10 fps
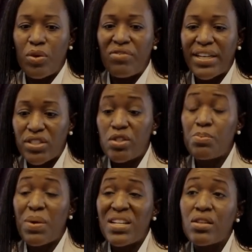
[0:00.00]
we've actually
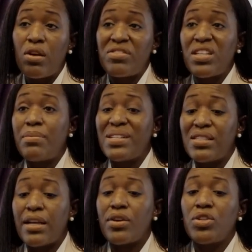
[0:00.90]
spent a lot of time at
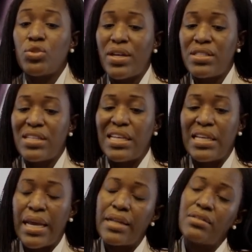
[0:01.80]
Sankore trying to
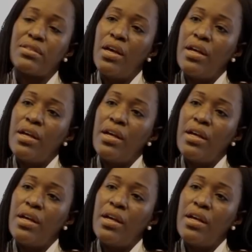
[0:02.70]
get